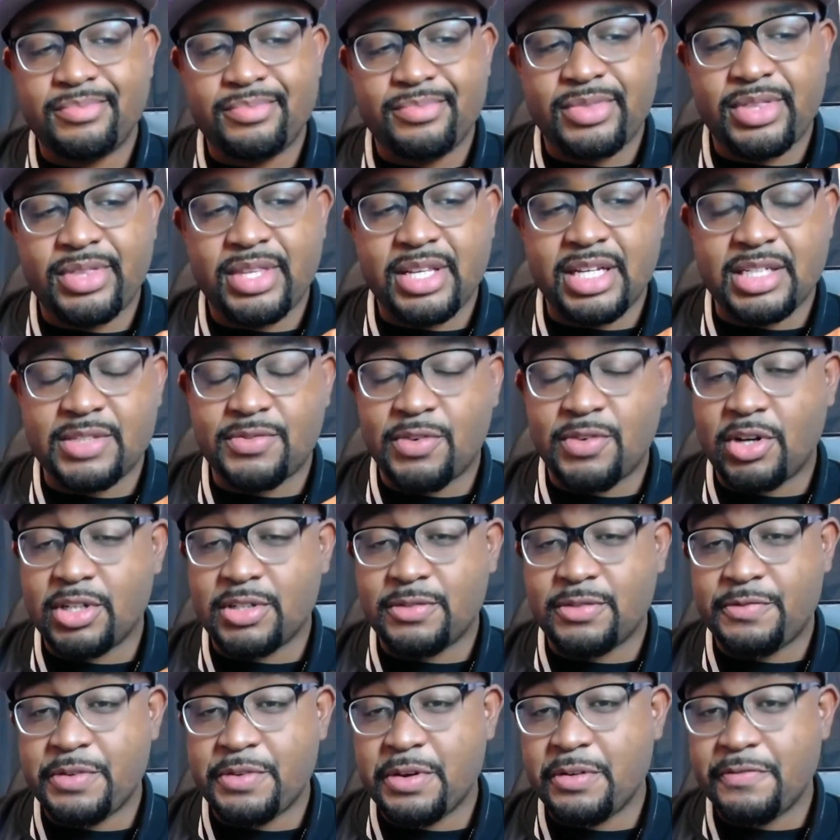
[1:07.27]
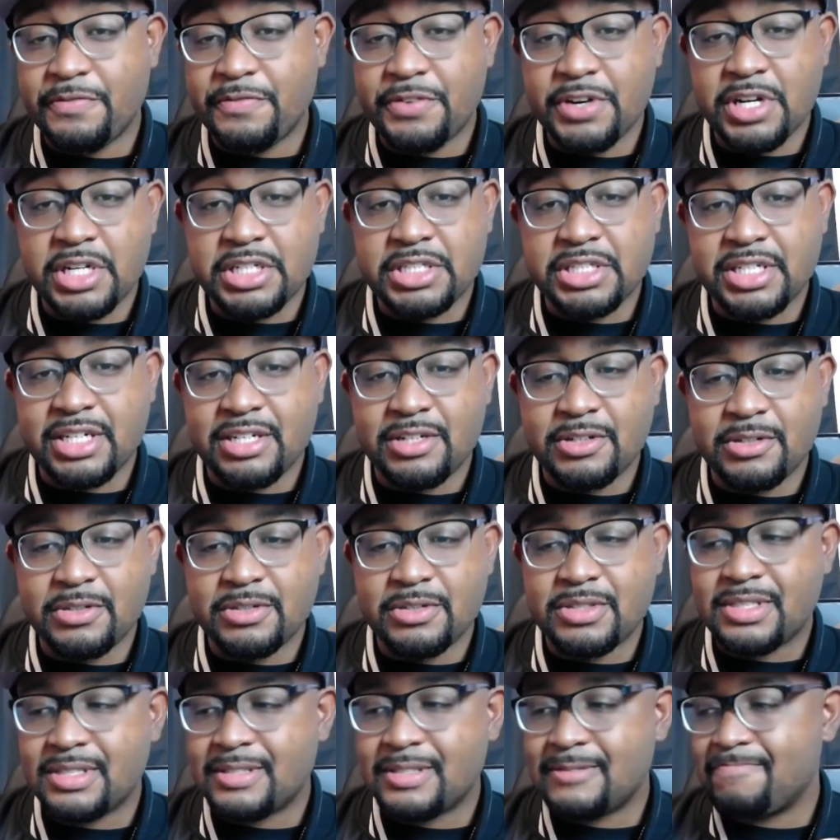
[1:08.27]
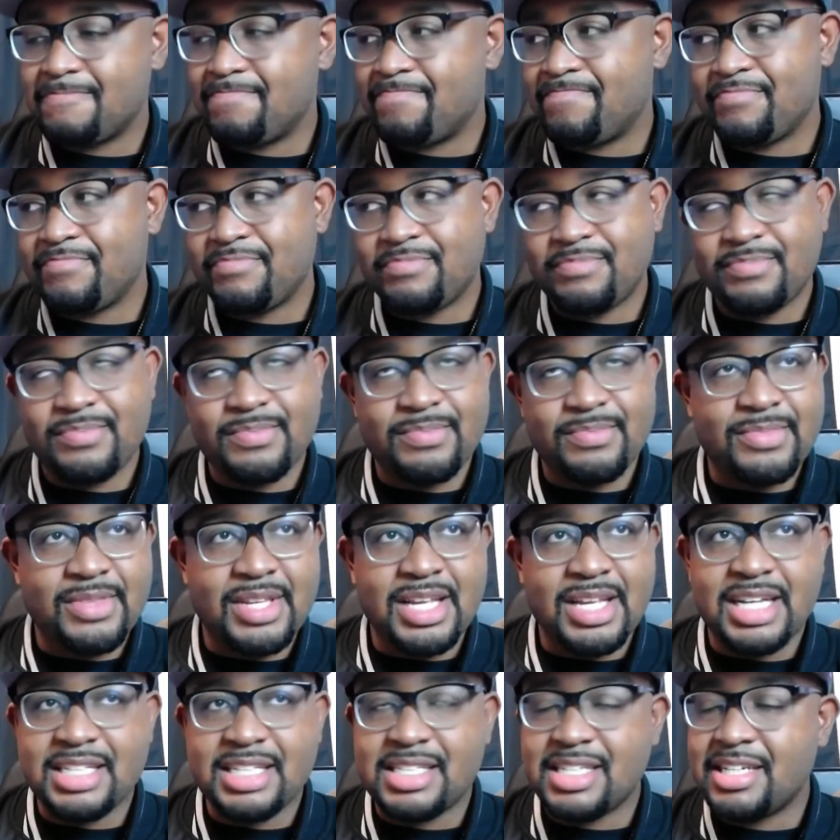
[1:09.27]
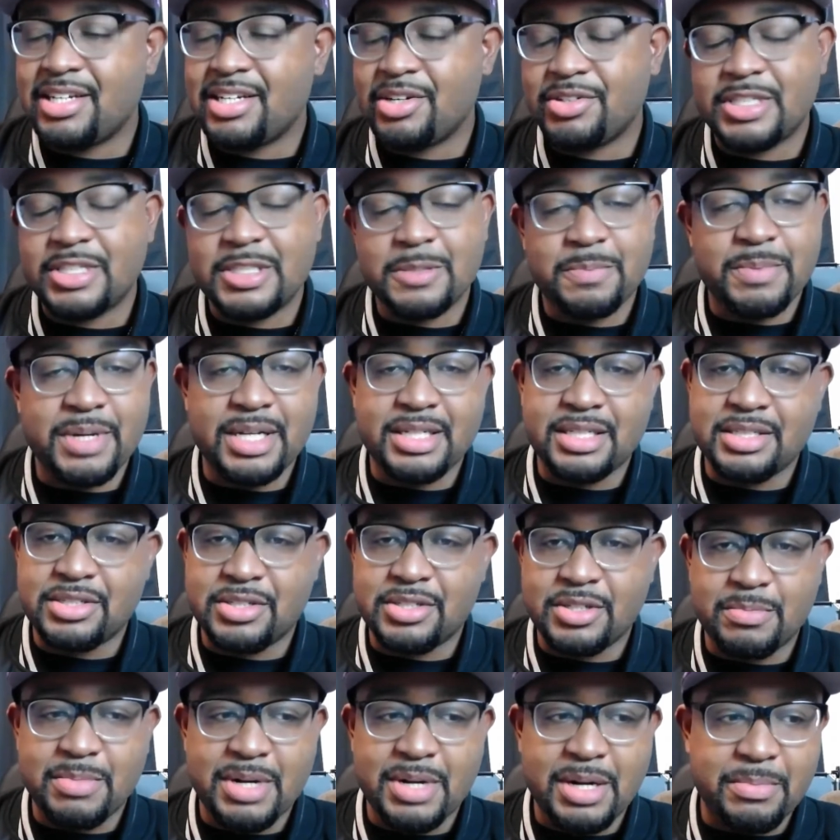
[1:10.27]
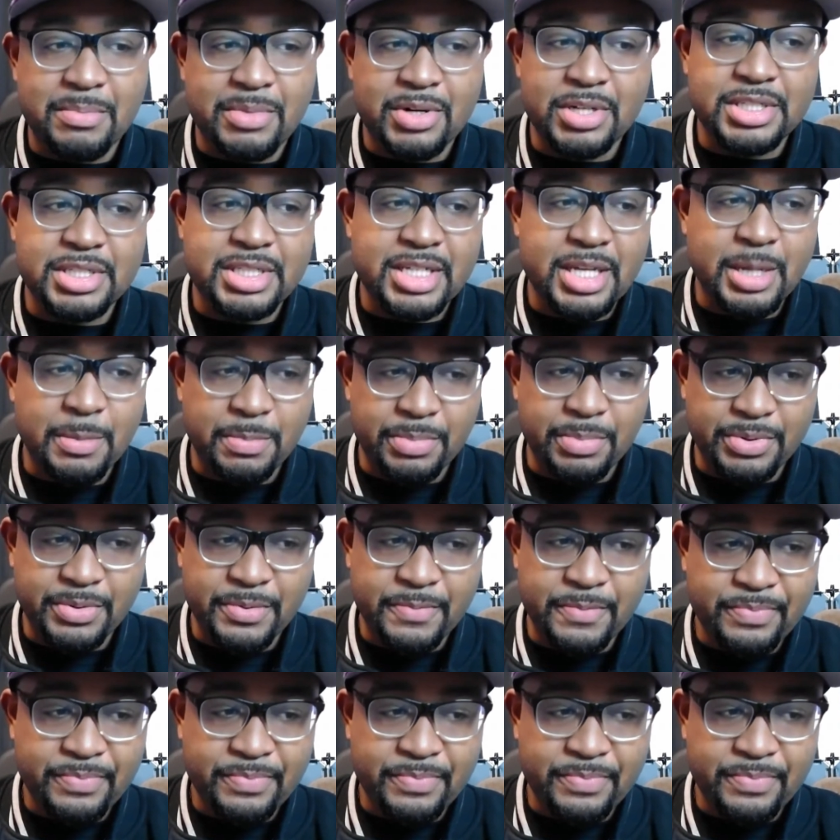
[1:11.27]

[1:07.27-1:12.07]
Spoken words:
as far as film footage goes, I say don't expect it till about March, April.